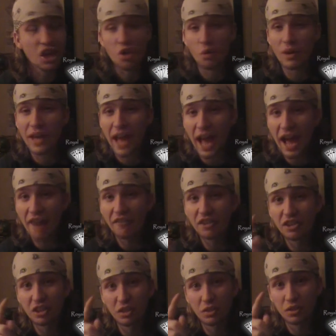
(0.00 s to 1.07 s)
Gonna, we have a
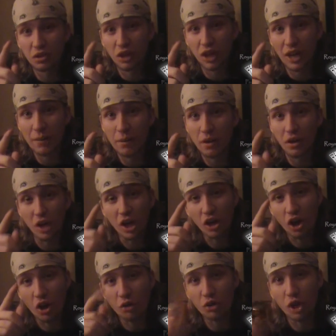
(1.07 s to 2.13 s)
subscriber
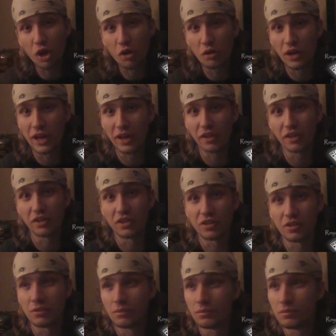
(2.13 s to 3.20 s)
called Turtle
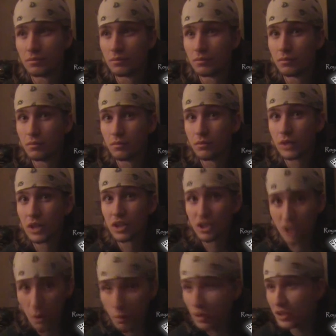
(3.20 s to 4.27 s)
Haters.
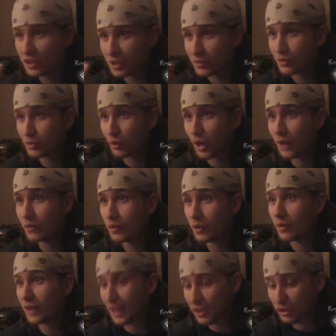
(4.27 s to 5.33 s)
Someone subscribed to
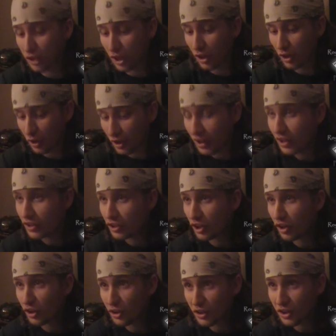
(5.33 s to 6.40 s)
it, and their
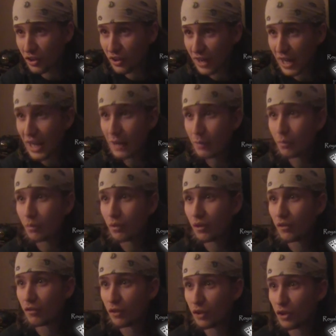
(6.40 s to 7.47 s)
their their name
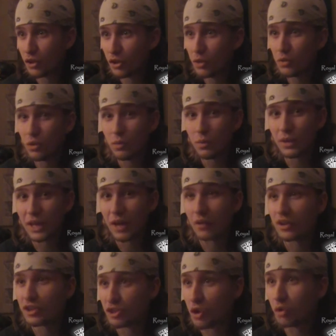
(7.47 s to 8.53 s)
for their YouTube
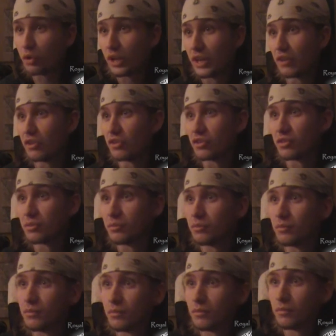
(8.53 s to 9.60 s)
account is Turtle Haters.
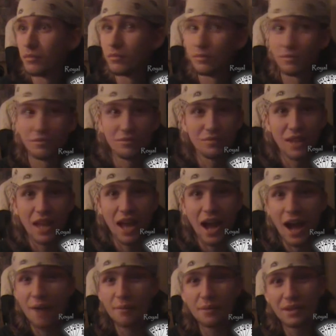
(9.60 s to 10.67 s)
Great. We
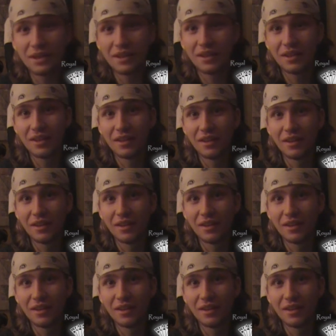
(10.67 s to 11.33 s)
have I a mean, fan.